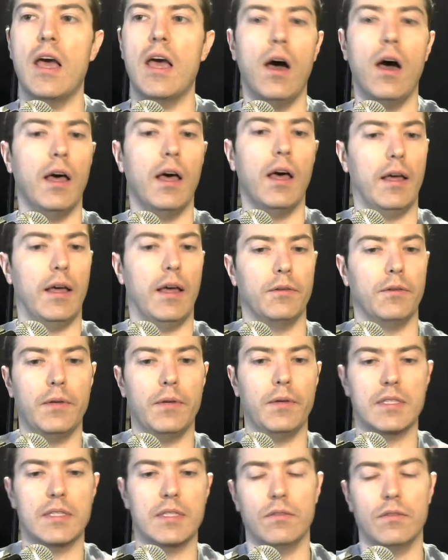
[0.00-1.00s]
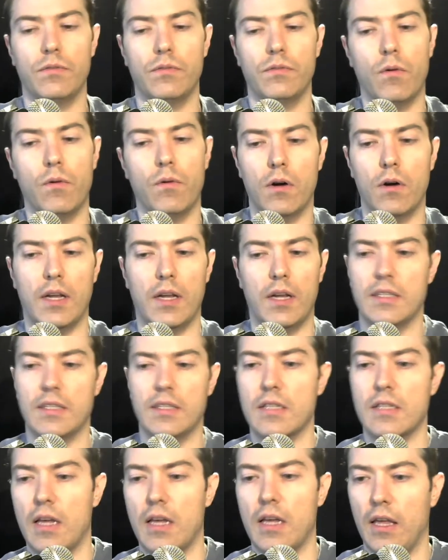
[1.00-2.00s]
and the reason for, let's
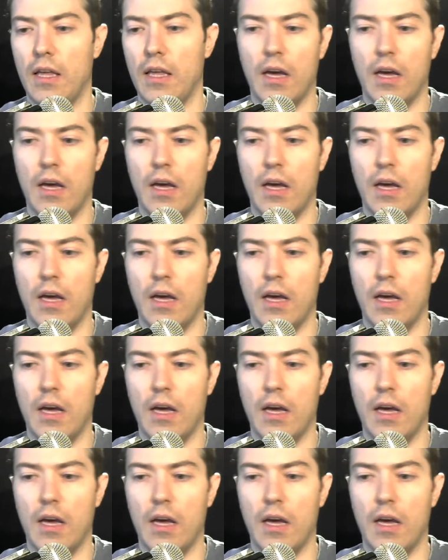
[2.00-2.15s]
say,